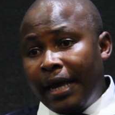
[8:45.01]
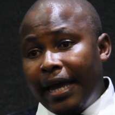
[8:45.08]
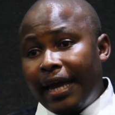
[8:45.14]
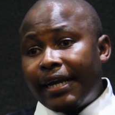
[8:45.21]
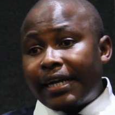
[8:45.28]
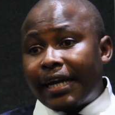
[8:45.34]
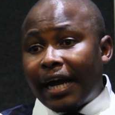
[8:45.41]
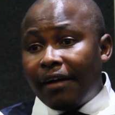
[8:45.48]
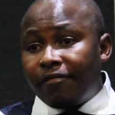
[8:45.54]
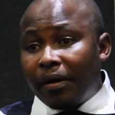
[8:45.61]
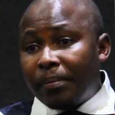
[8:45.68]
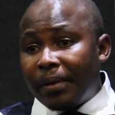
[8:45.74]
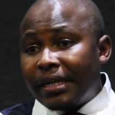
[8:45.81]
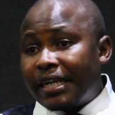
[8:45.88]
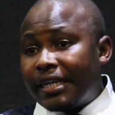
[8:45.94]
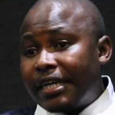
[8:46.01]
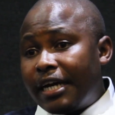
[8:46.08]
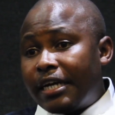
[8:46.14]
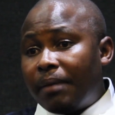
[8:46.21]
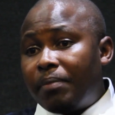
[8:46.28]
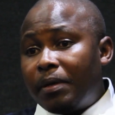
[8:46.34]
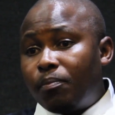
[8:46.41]
and government and
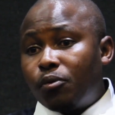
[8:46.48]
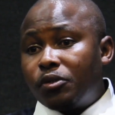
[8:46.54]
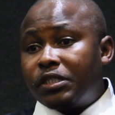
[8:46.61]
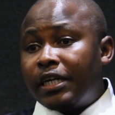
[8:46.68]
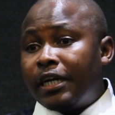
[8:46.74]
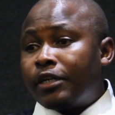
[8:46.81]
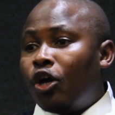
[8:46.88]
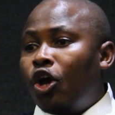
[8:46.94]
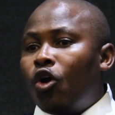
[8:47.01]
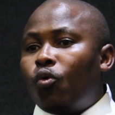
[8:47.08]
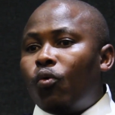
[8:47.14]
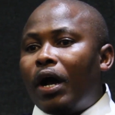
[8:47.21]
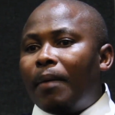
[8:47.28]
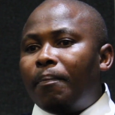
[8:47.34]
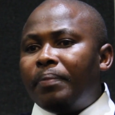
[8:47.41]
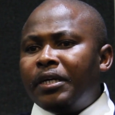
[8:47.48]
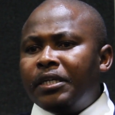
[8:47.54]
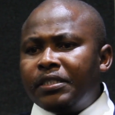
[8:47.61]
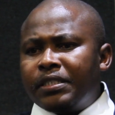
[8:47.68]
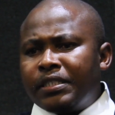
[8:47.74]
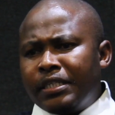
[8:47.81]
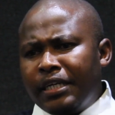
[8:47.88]
other people said, we are
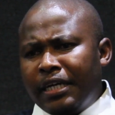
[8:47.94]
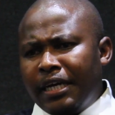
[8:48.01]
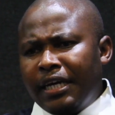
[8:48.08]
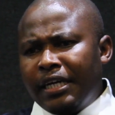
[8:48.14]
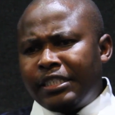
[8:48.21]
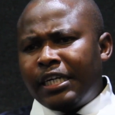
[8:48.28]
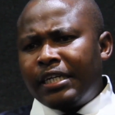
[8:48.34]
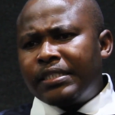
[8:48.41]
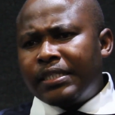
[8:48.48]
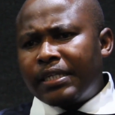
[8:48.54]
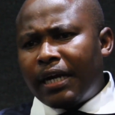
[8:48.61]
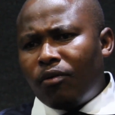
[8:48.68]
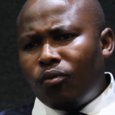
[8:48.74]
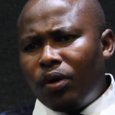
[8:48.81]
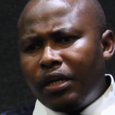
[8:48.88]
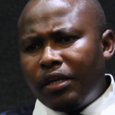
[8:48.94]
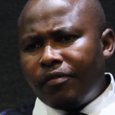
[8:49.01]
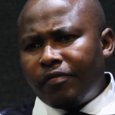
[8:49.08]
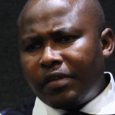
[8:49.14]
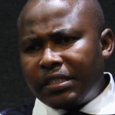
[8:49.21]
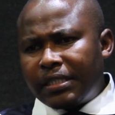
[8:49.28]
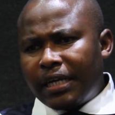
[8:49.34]
busy chasing away
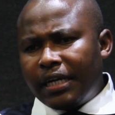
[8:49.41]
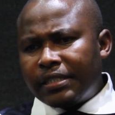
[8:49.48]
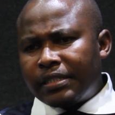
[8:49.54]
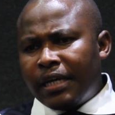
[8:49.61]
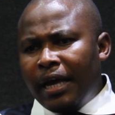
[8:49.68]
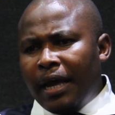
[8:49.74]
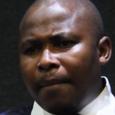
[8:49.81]
investors.